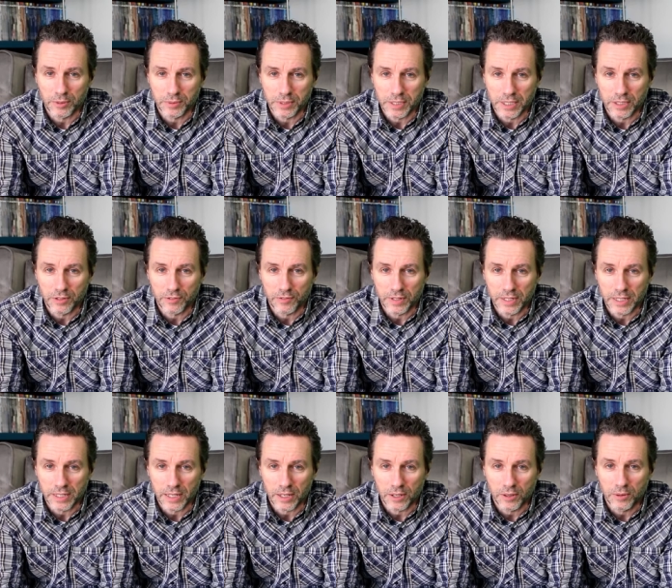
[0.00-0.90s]
that was in the
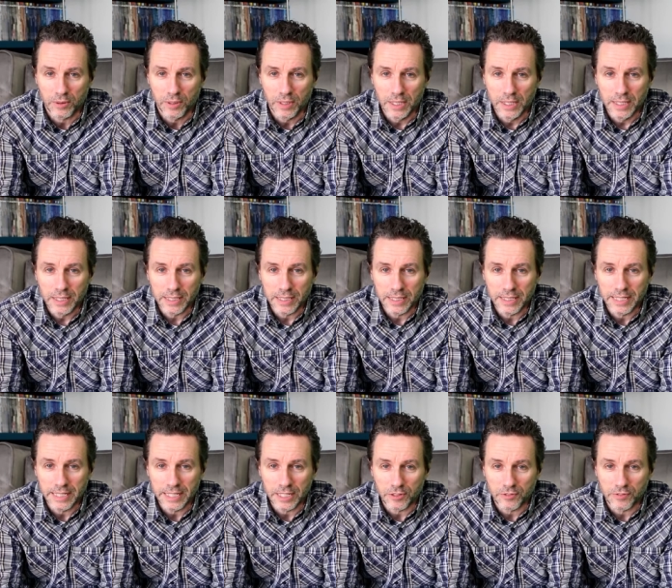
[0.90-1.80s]
video, the
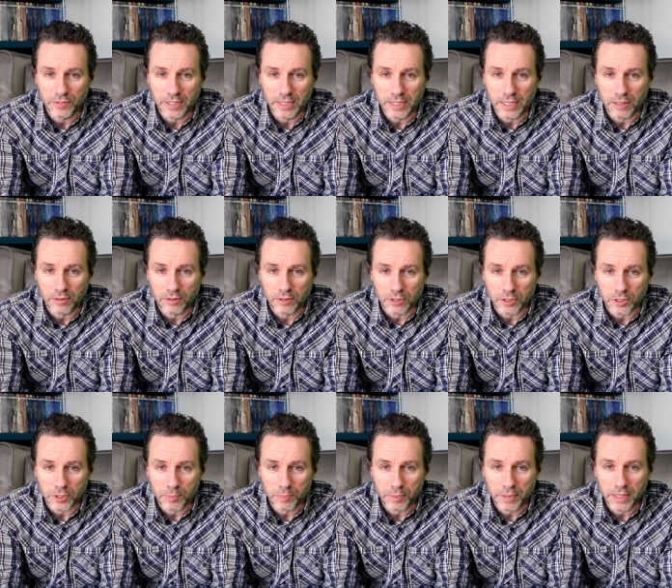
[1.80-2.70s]
leaked video
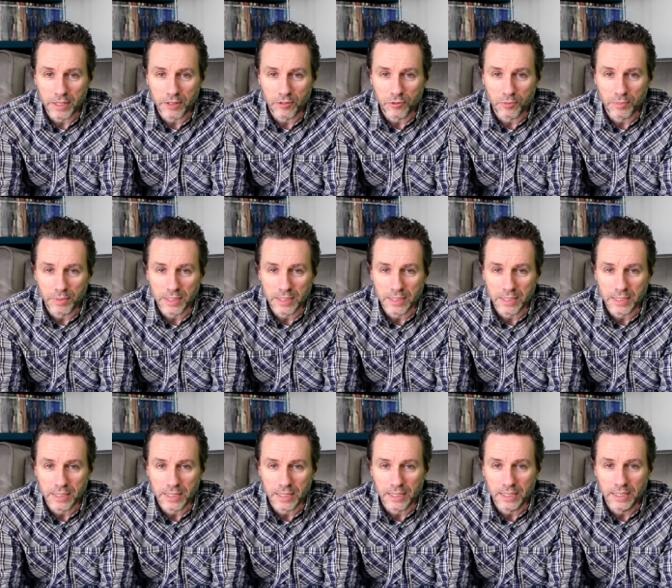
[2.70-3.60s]
that's appeared from
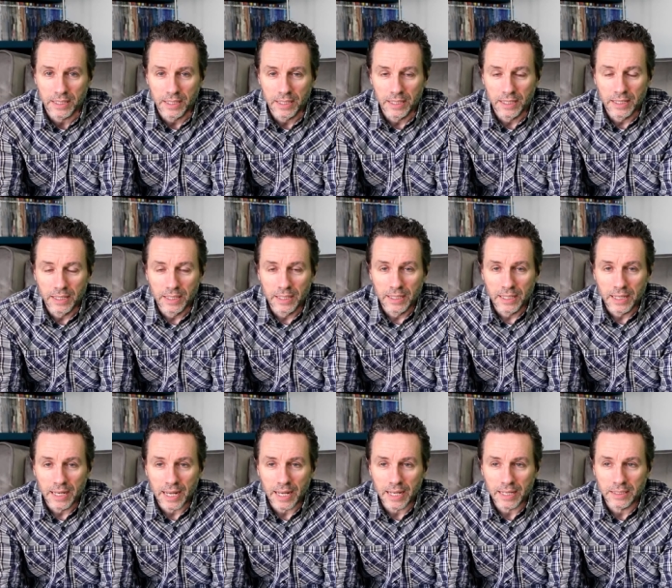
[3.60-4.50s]
yesterday.
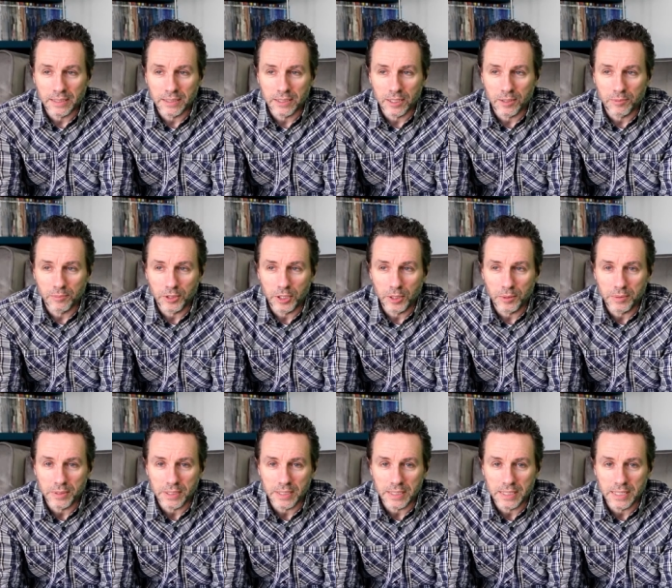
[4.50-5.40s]
And she
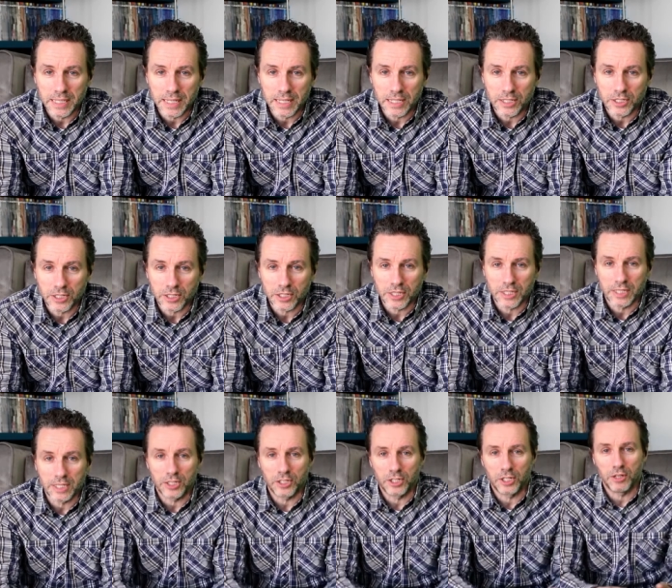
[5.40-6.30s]
was in tears
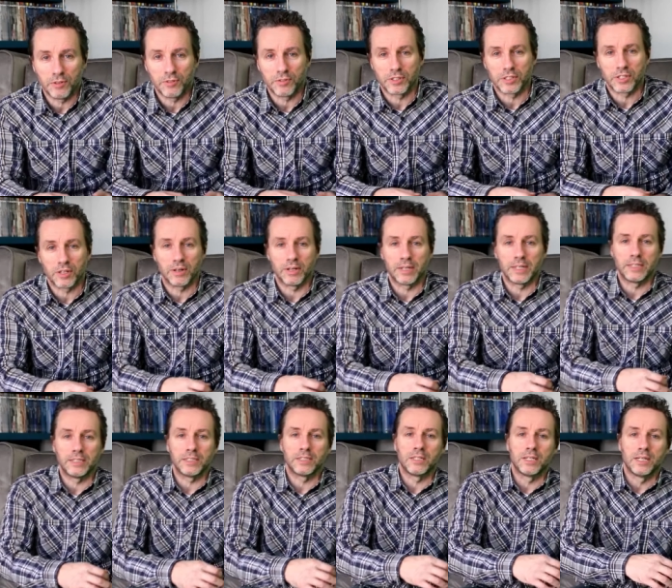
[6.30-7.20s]
yesterday as she
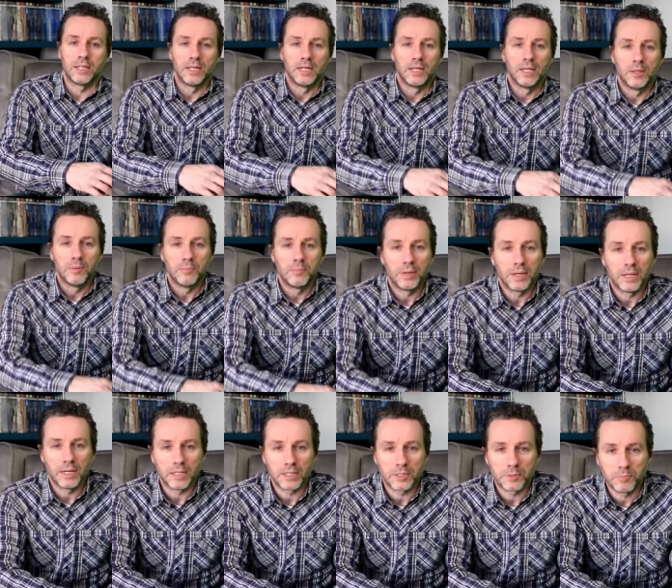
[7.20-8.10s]
resigned.
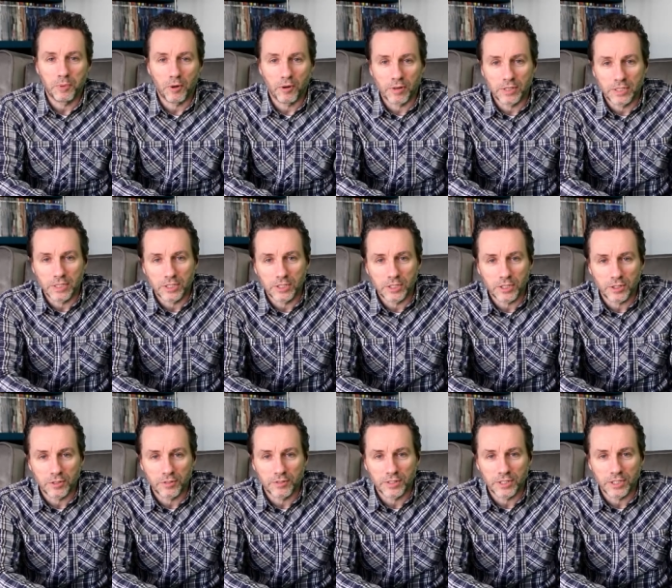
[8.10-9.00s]
But Boris isn't
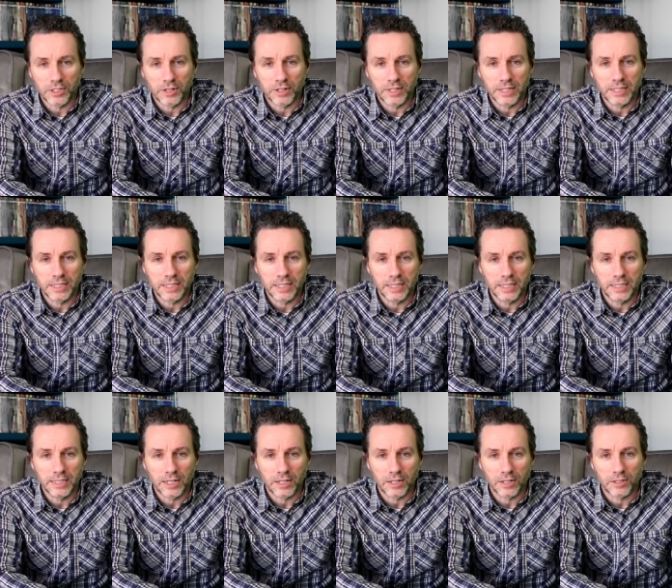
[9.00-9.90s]
going to resign, is he?
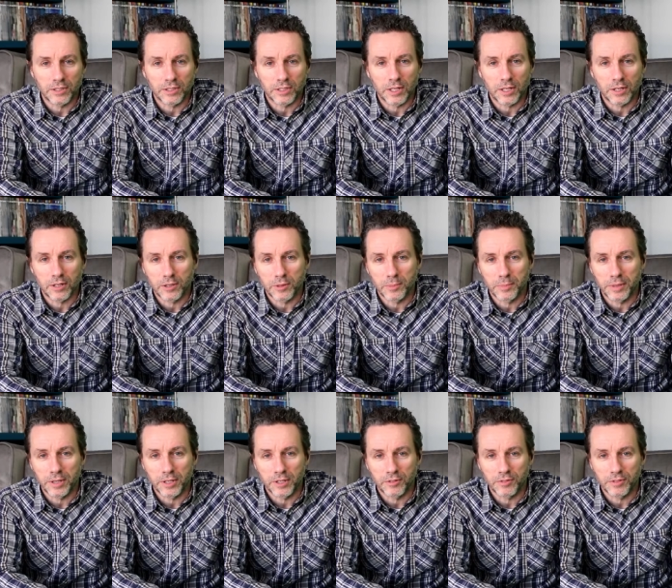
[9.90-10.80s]
None of them are
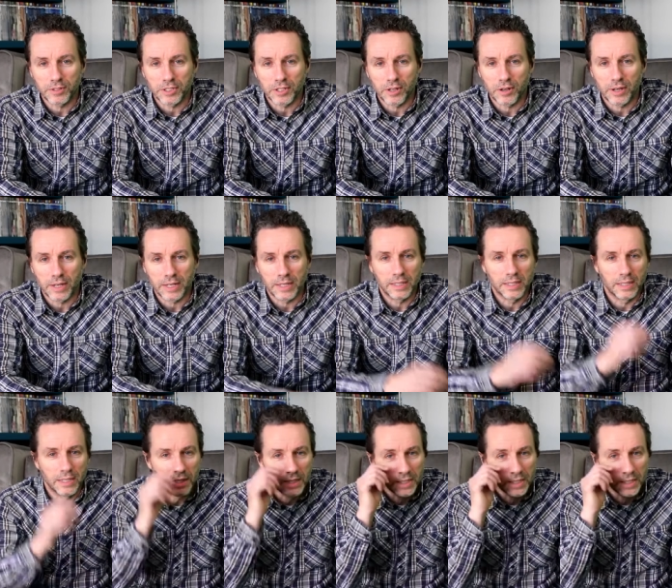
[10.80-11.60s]
going to resign.